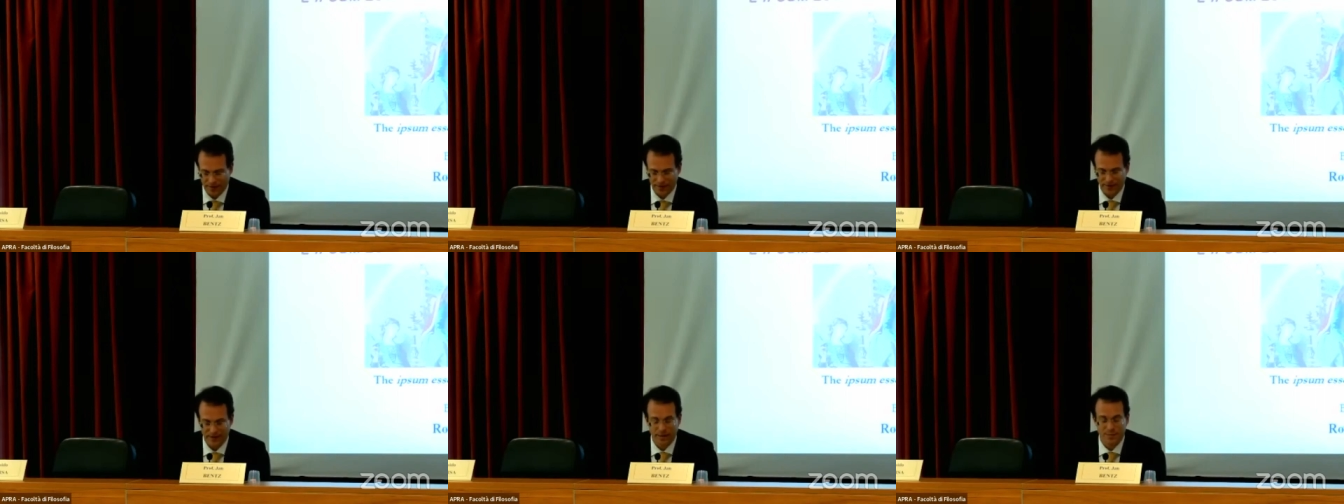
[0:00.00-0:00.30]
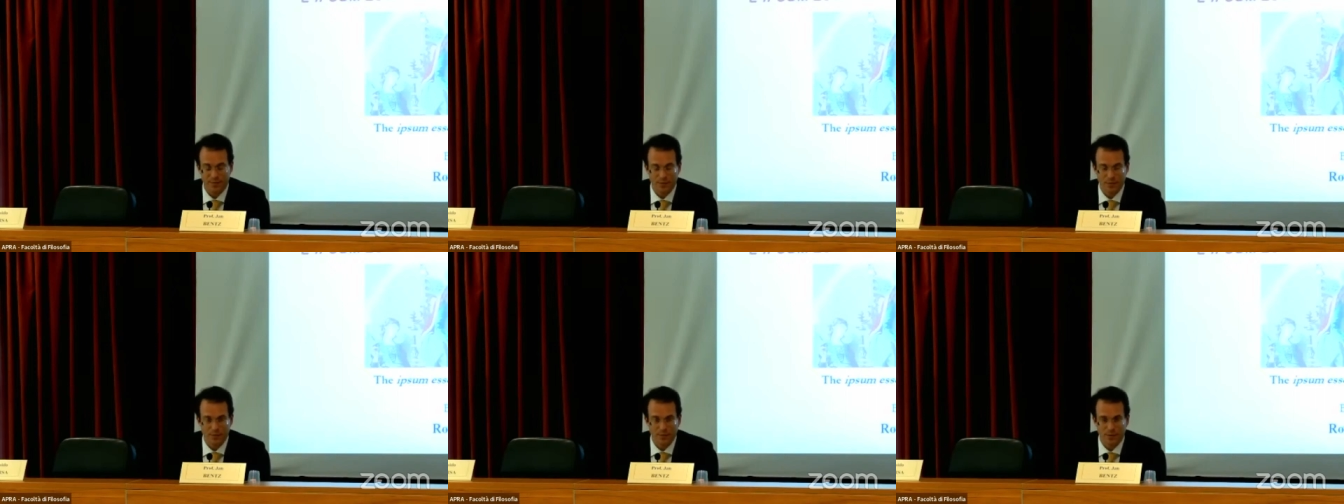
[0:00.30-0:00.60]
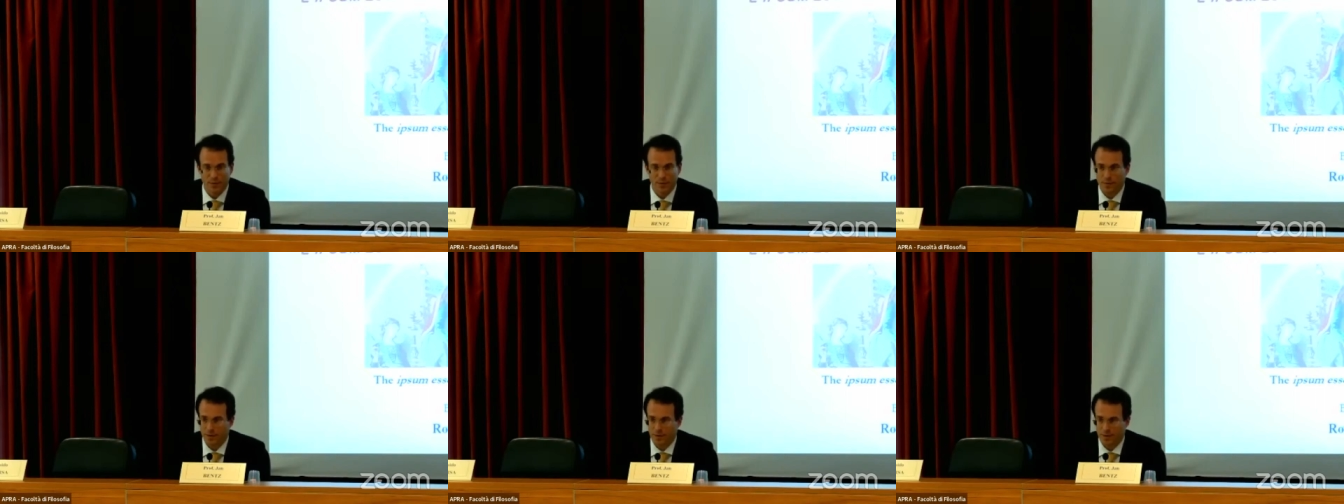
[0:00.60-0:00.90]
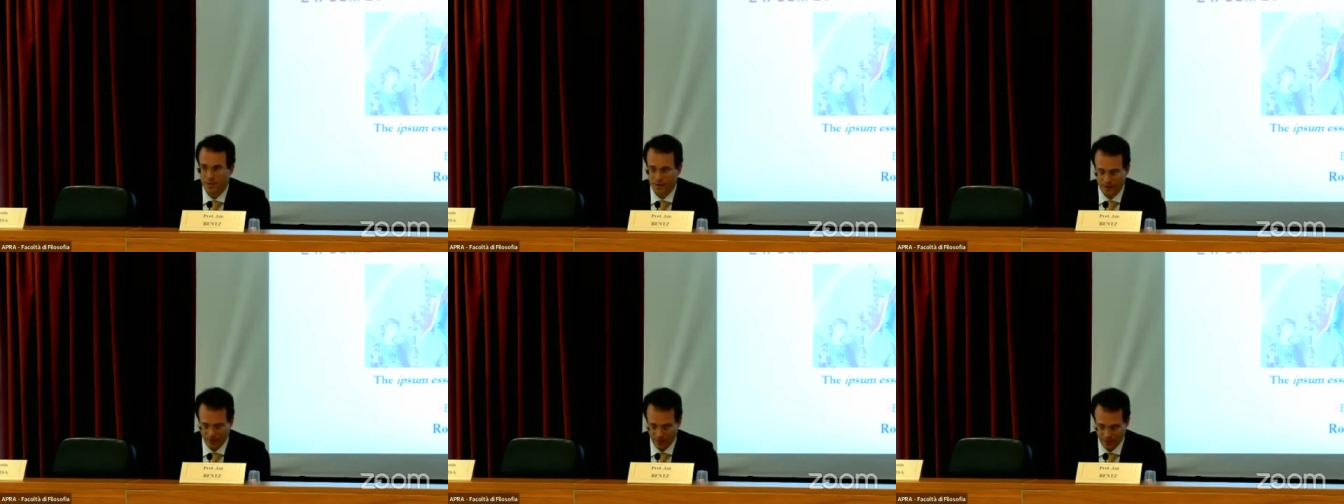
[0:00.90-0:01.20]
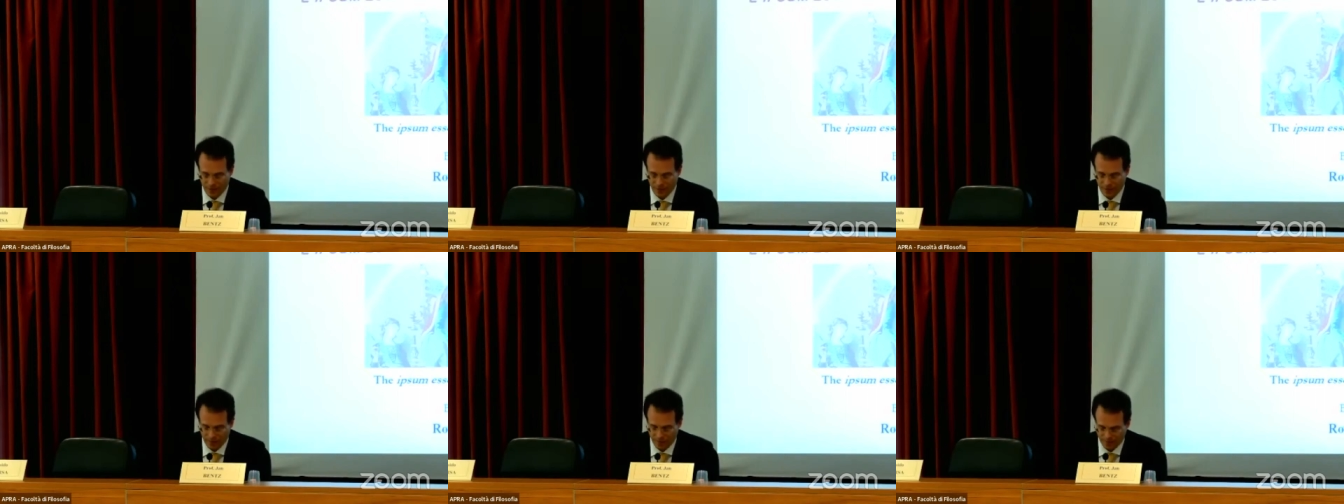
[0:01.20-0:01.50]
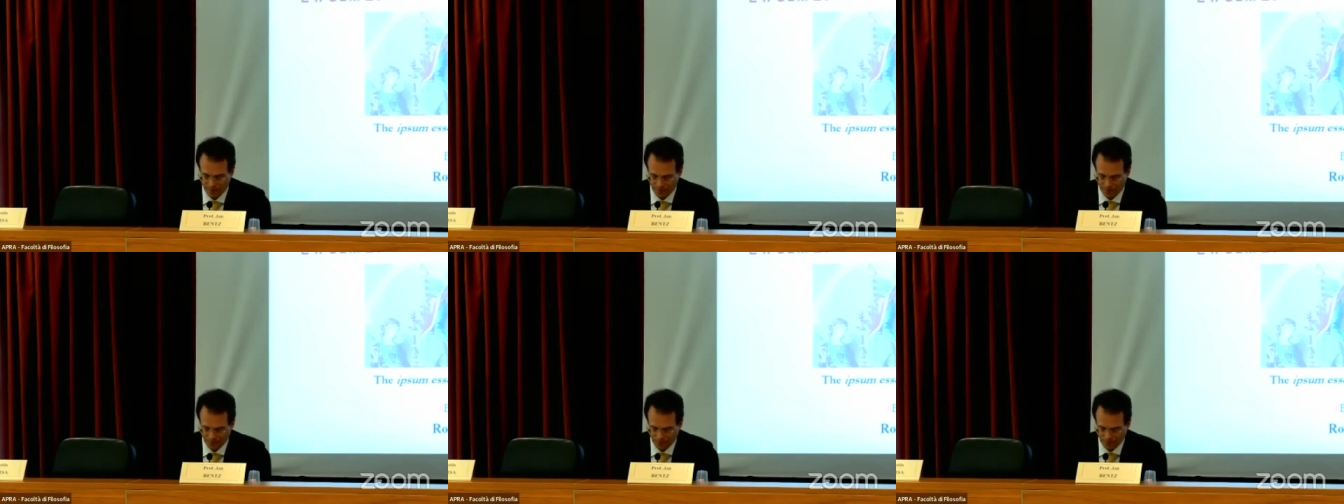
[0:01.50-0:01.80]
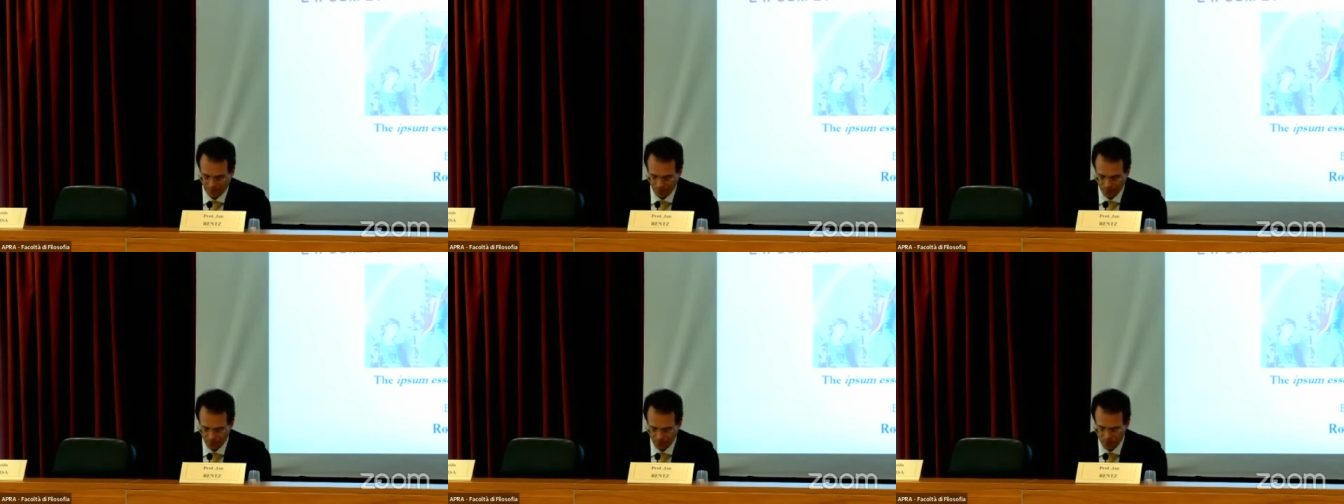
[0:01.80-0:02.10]
esse ipsum subsistence.
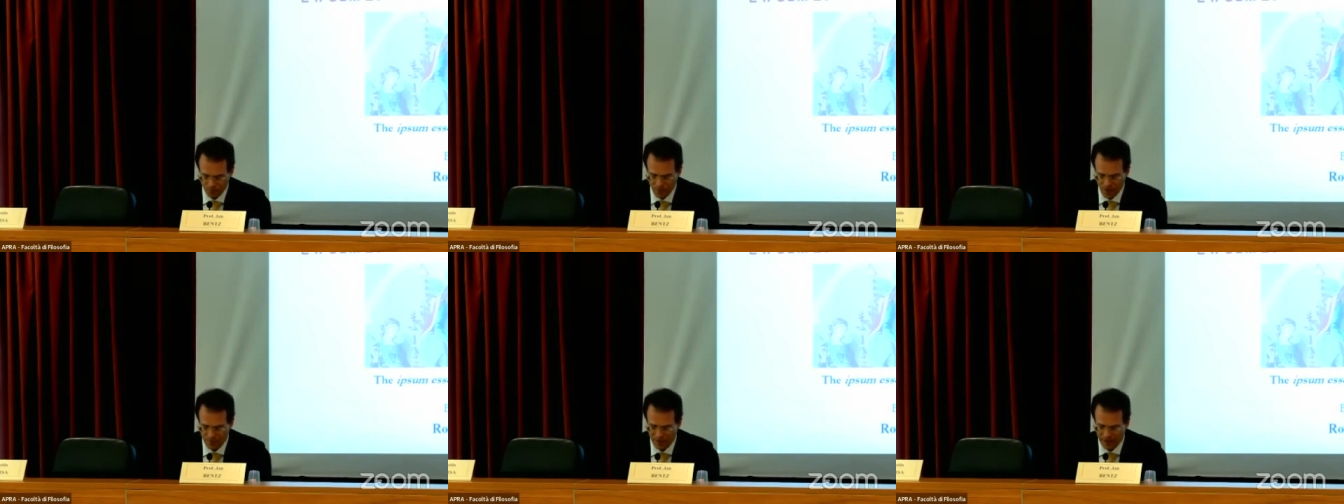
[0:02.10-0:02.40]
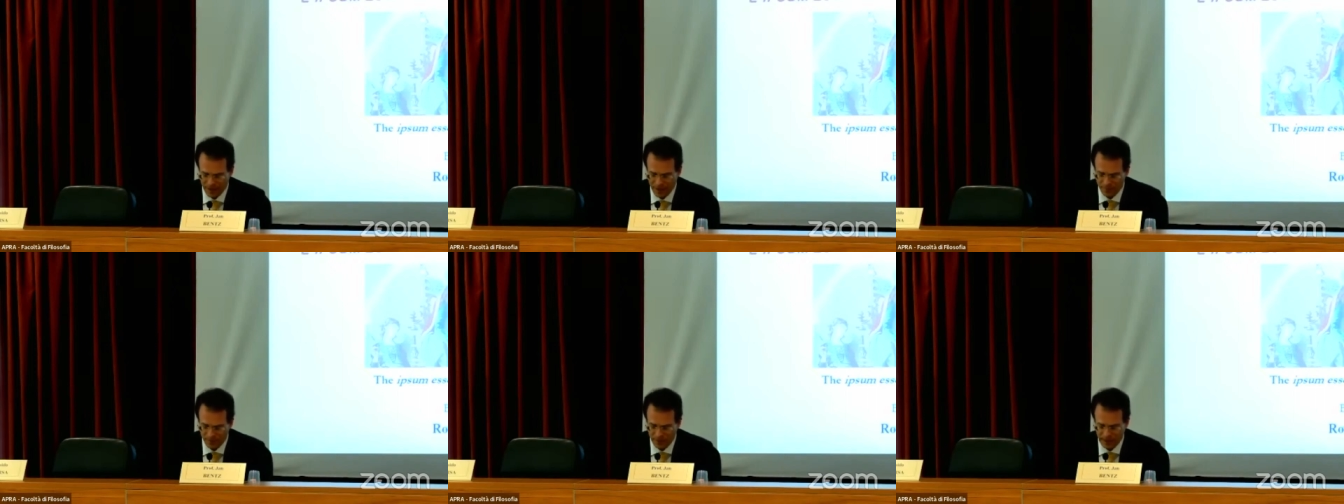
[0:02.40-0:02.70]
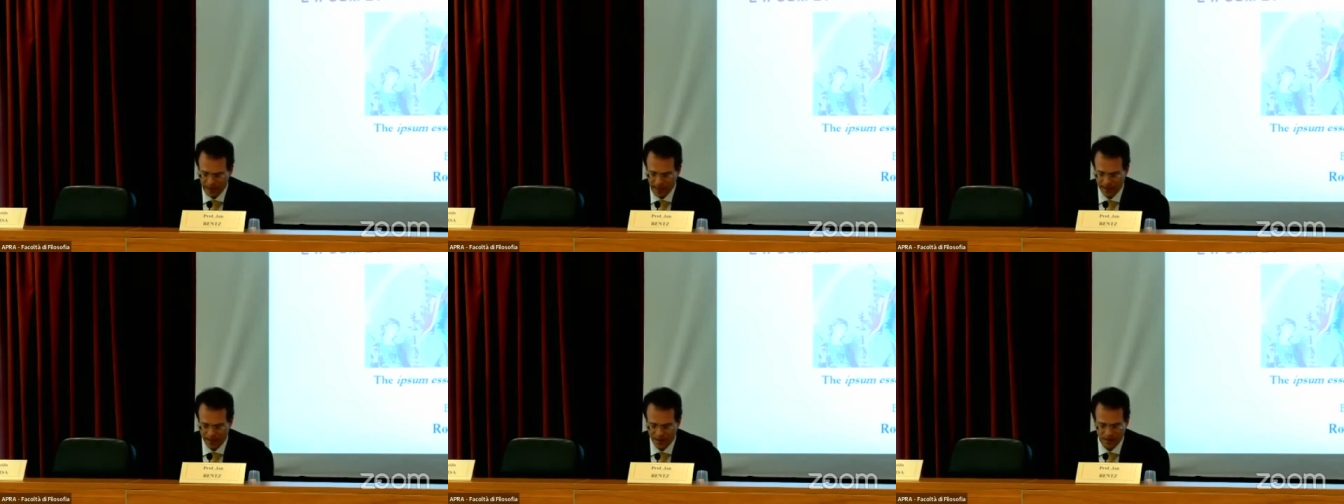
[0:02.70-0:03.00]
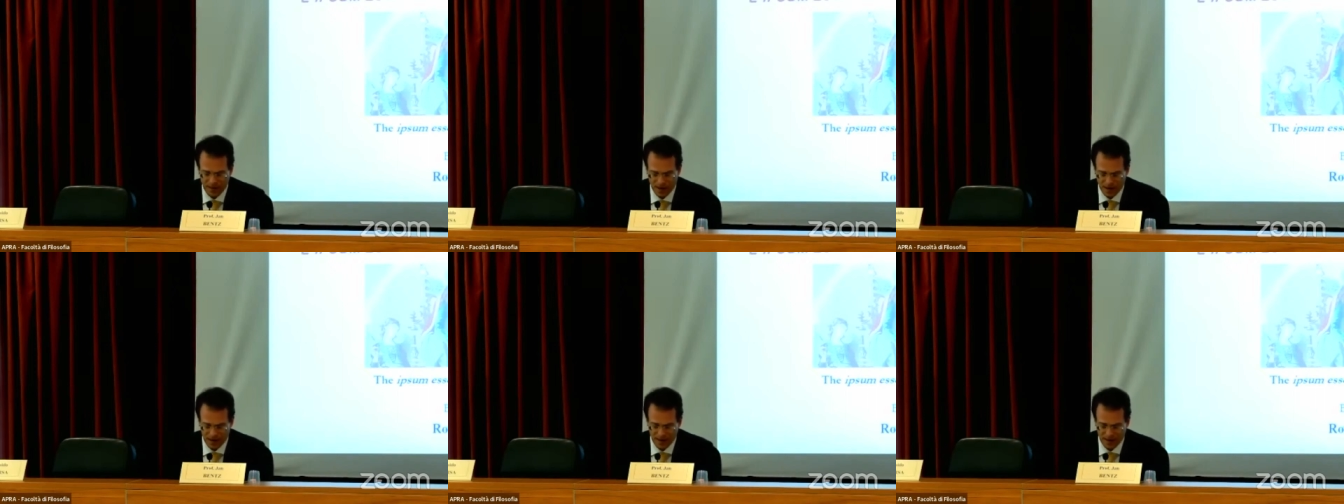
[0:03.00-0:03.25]
By implicating